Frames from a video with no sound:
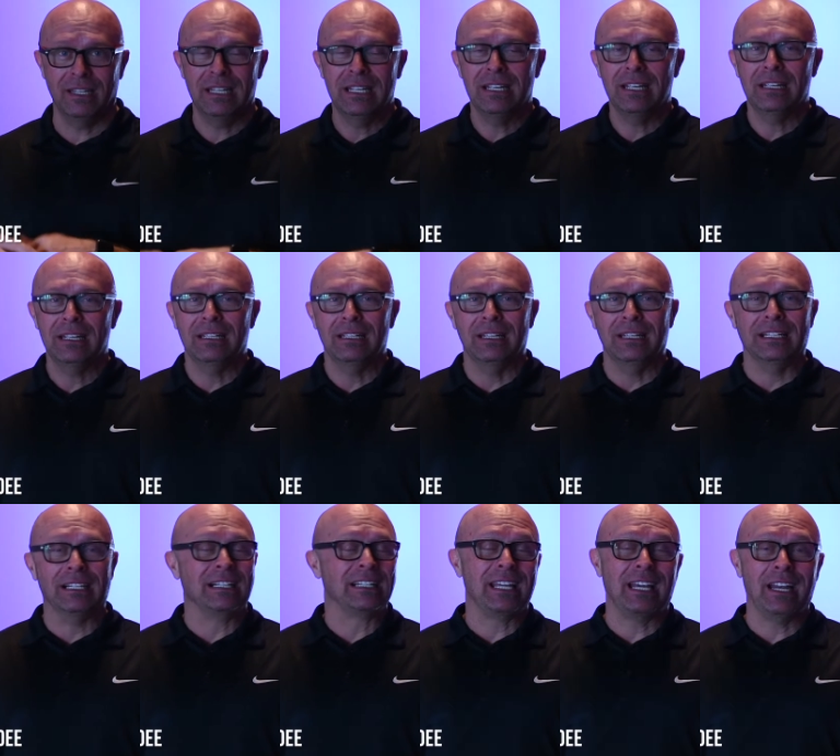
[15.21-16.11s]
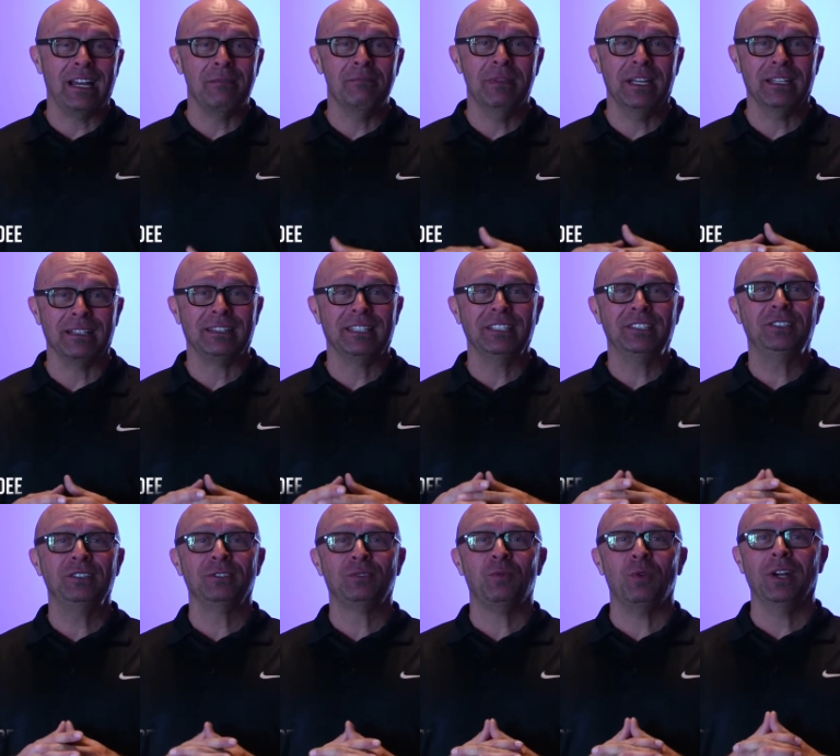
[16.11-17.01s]
And I gotta admit,
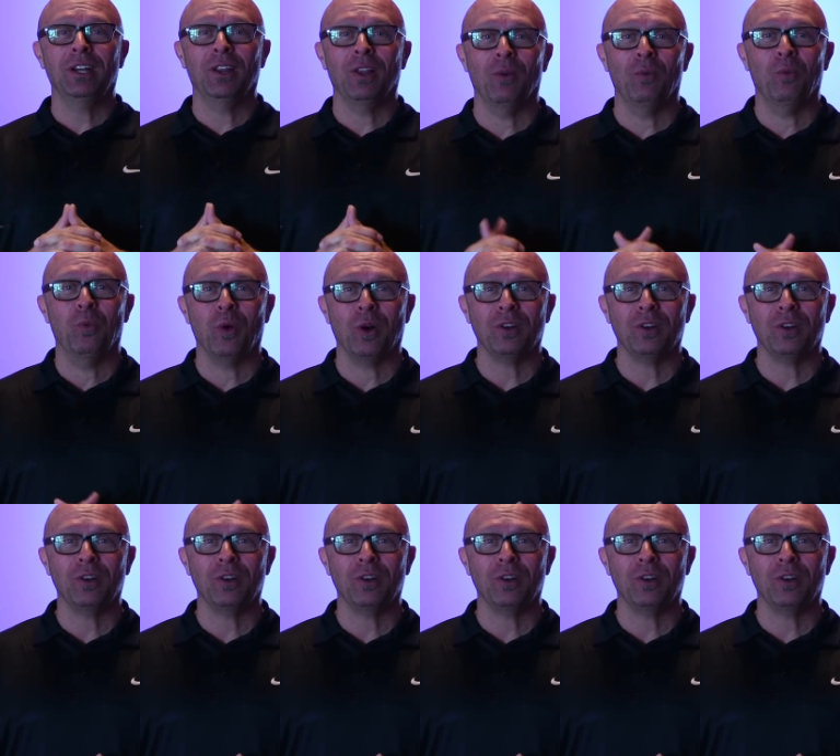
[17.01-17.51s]
this is one of the